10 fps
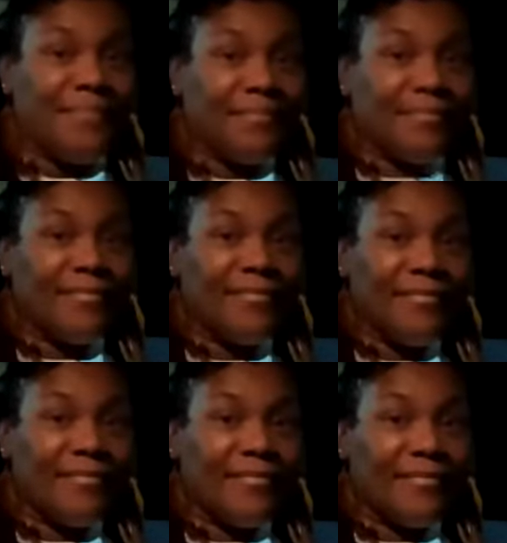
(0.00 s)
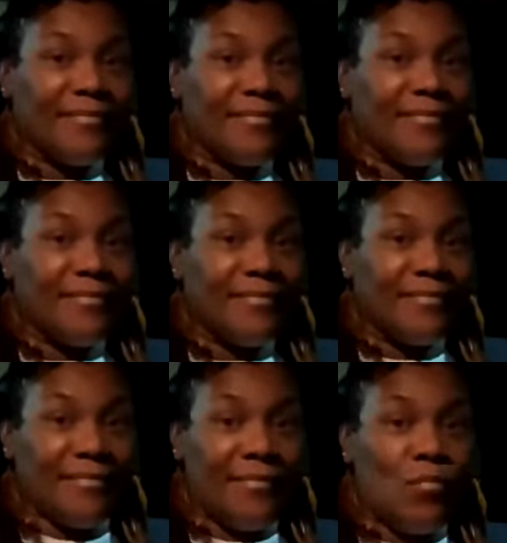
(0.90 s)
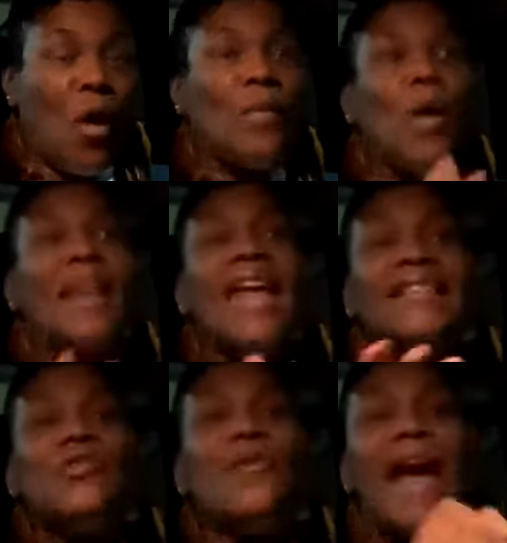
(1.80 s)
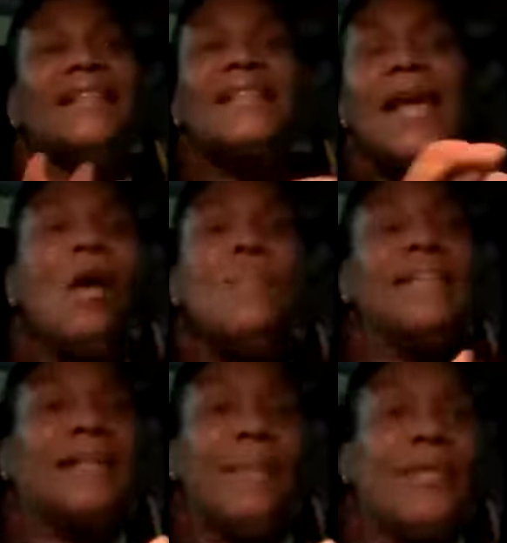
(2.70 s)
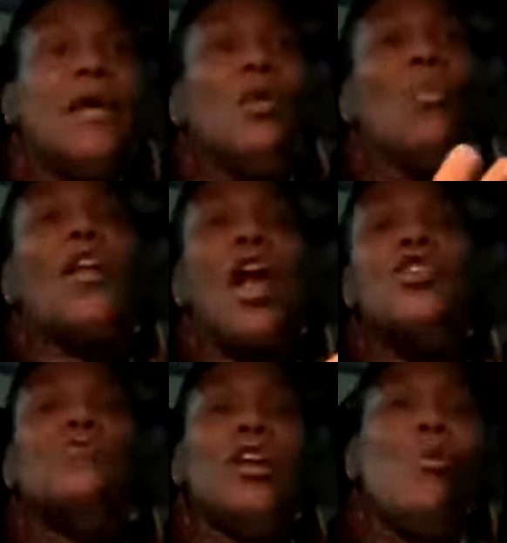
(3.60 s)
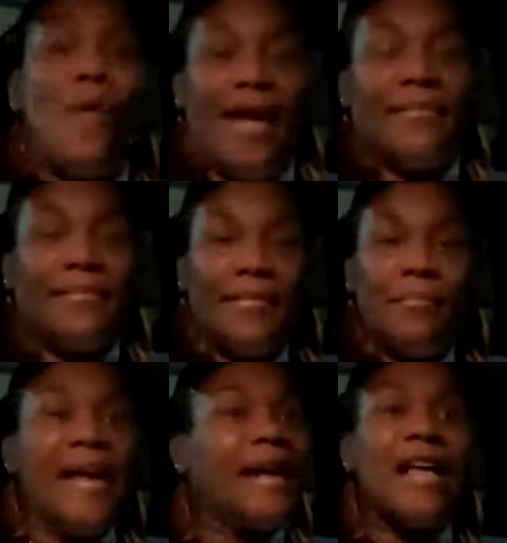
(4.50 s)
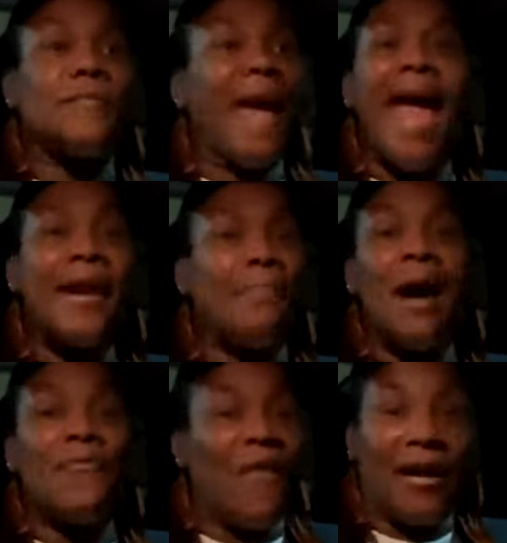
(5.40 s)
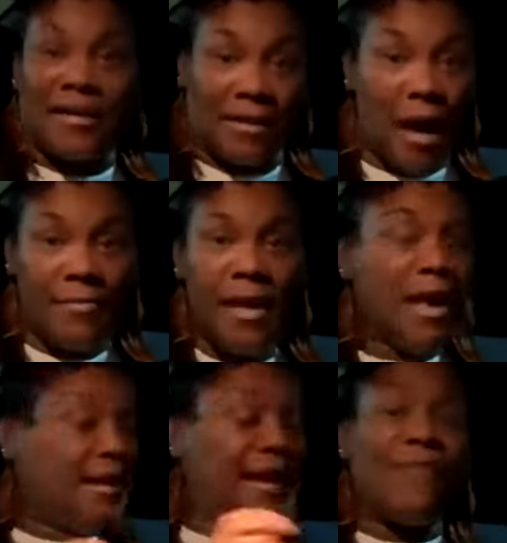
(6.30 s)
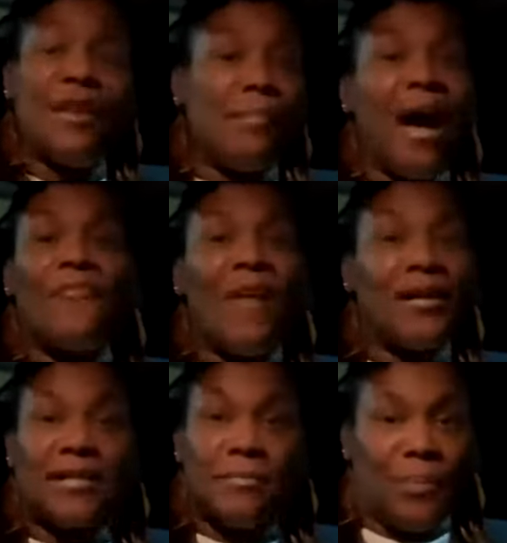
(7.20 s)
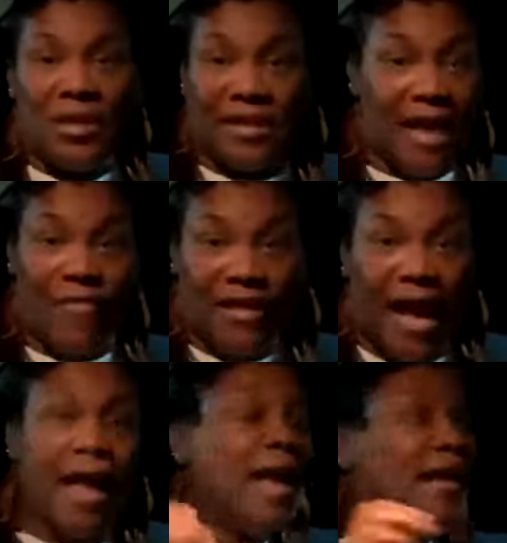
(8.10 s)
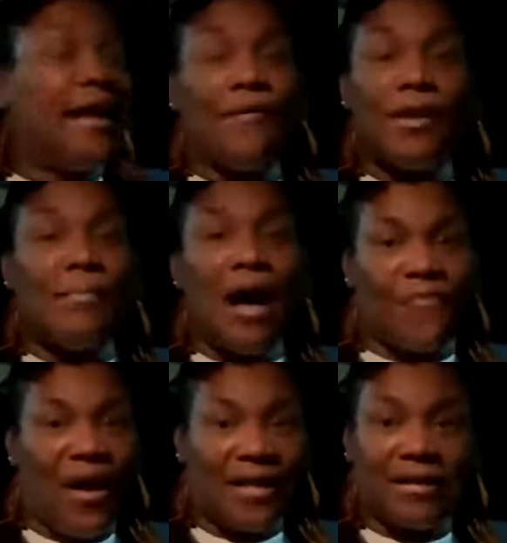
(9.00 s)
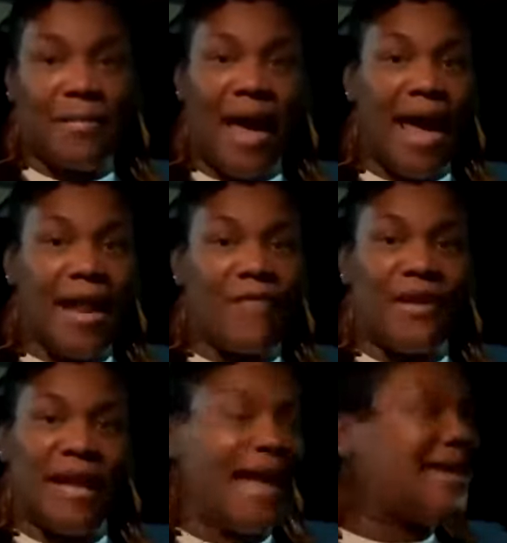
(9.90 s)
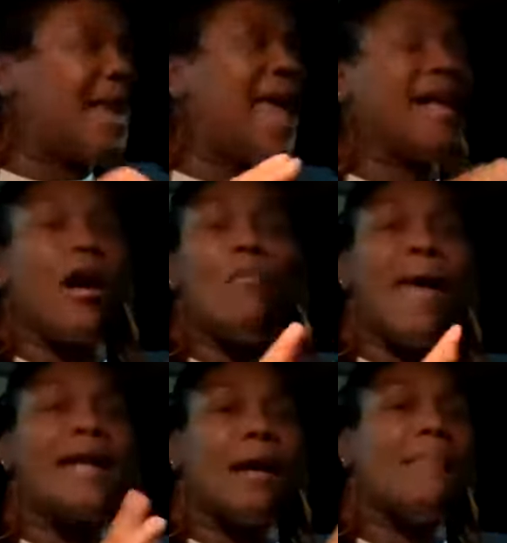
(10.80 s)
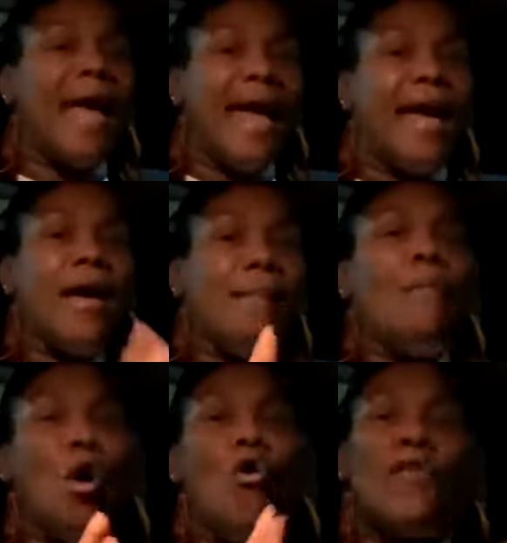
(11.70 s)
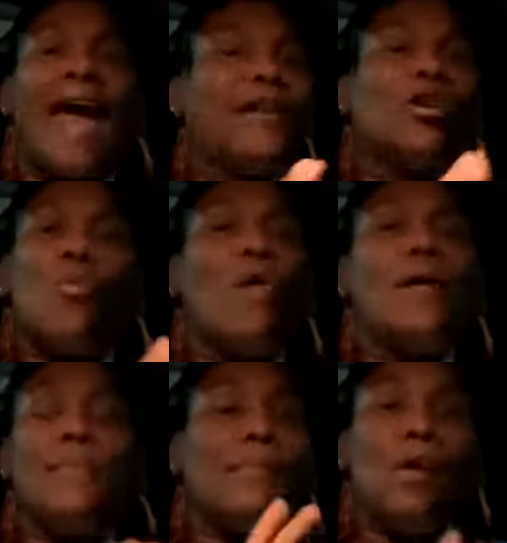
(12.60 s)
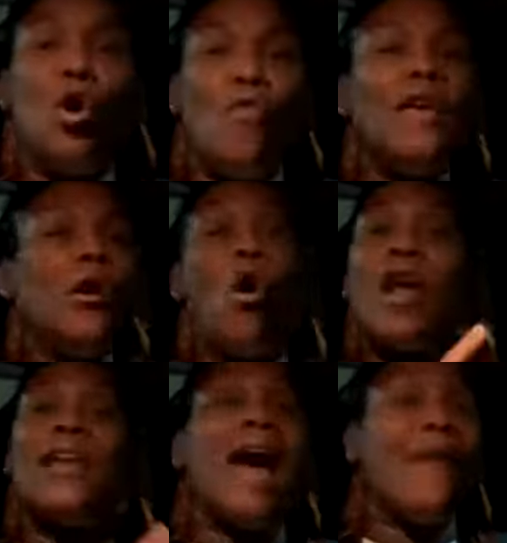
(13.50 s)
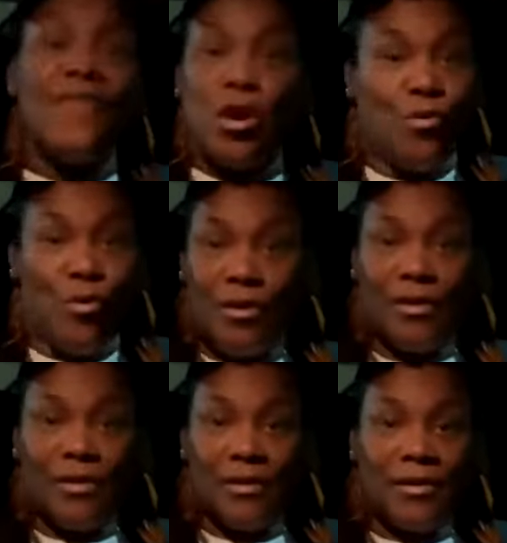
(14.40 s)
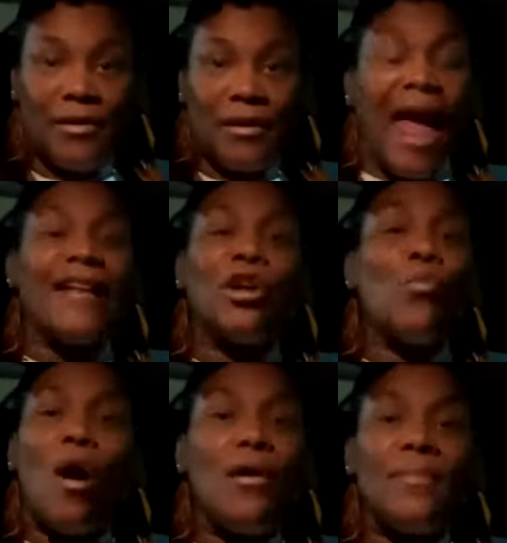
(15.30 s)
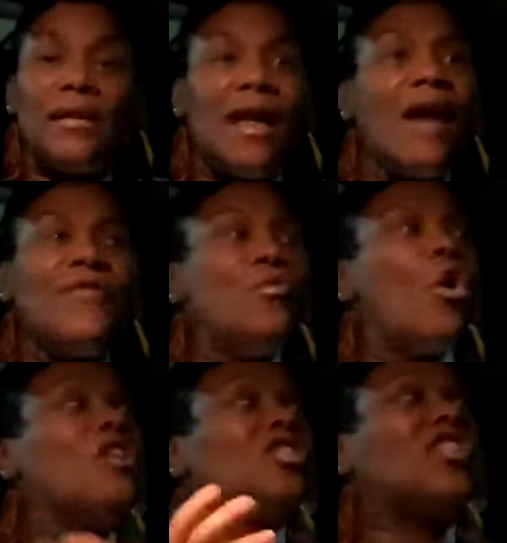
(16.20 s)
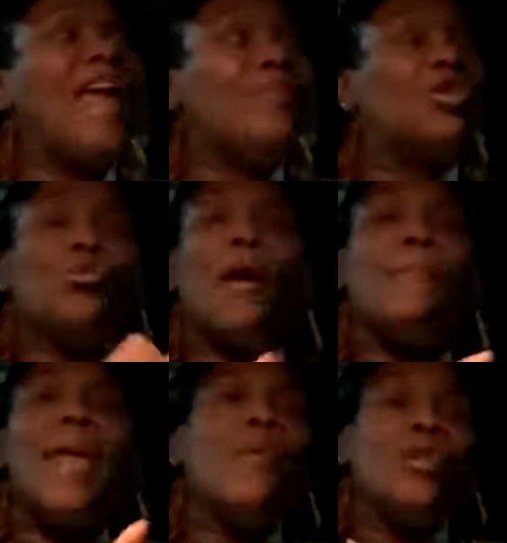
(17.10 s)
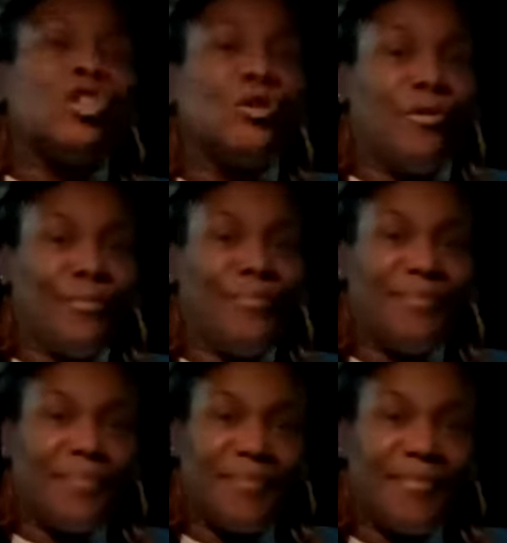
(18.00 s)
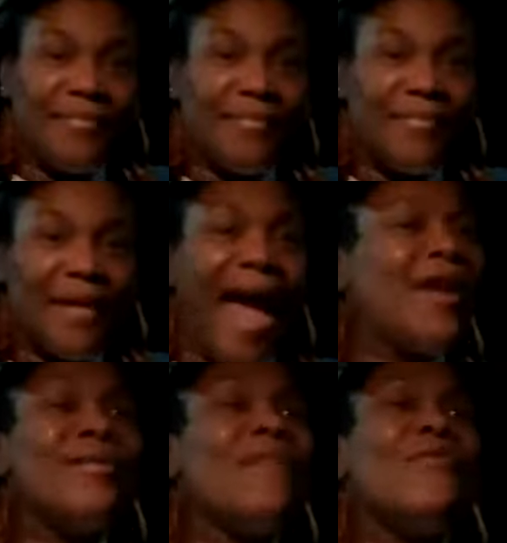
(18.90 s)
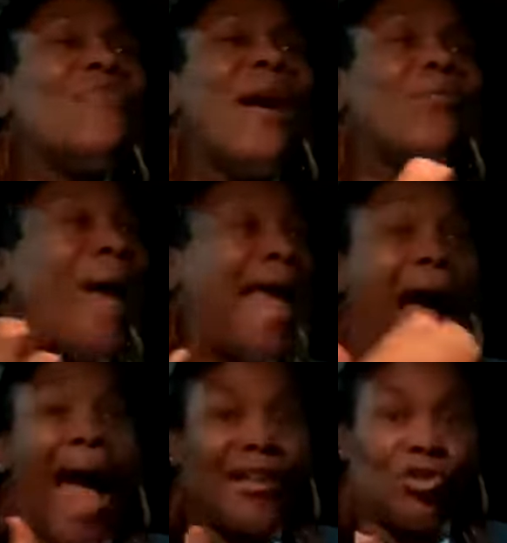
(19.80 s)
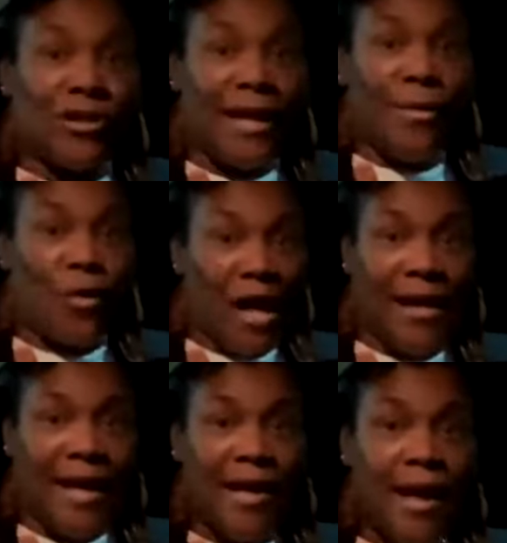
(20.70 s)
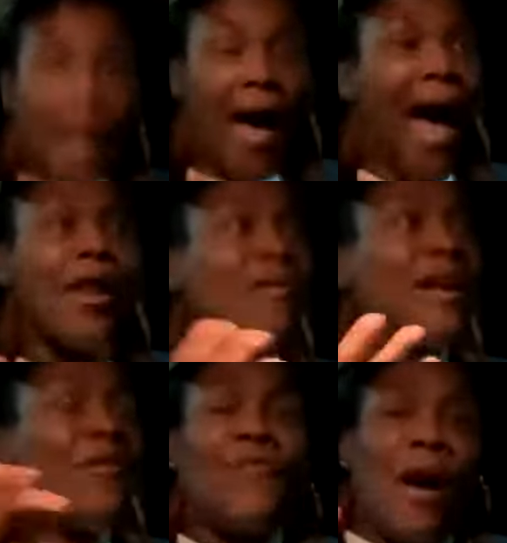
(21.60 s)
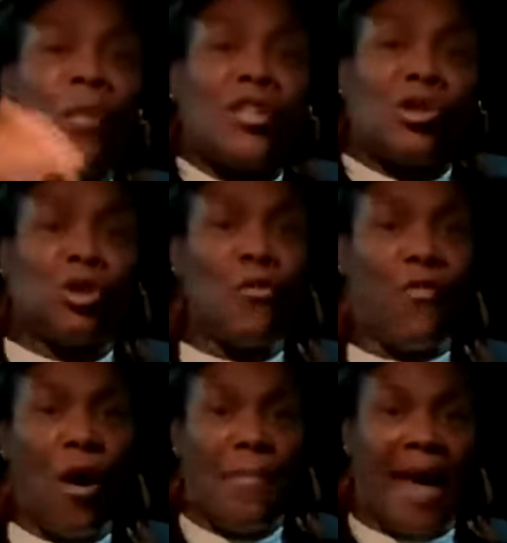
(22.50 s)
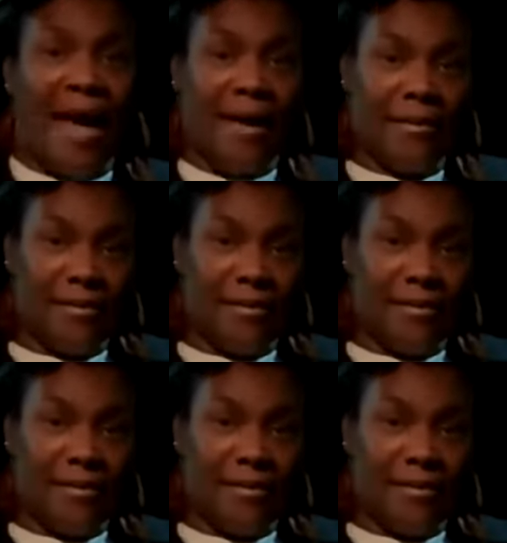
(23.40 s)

Mm. Mm? What what mm. is it? You gotta tell me something. What are you doing? Because buying a motherfucker something, giving a motherfucker some pussy every day, giving a motherfucker some head every day, that ain't gonna make a man move like you want him to move or love you. Mm like you want him to love you or stay with you and be with you. Mm. I don't give a fuck, right? Actually, really? Tell I don't give a fuck what you do for a man.